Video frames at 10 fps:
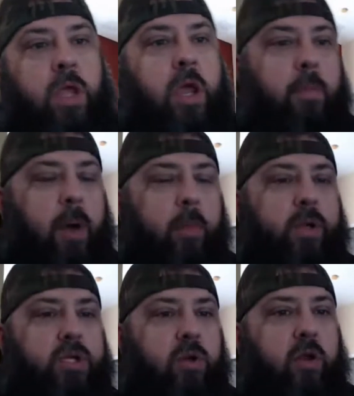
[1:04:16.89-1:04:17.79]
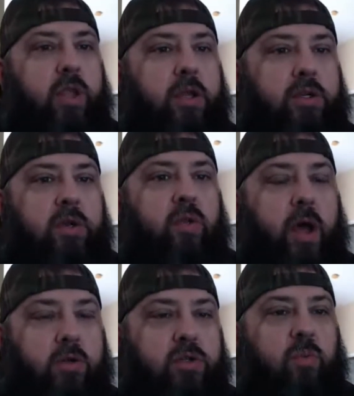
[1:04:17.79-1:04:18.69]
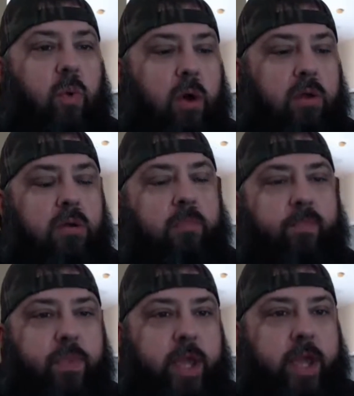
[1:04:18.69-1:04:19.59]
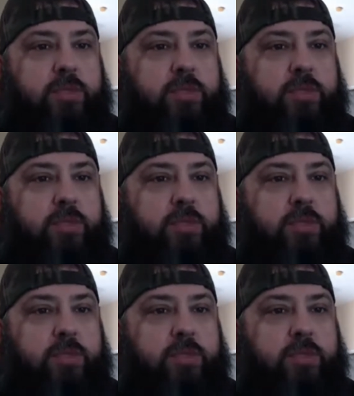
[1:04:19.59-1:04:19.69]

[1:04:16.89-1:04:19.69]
Bob, you still got that 2001 SP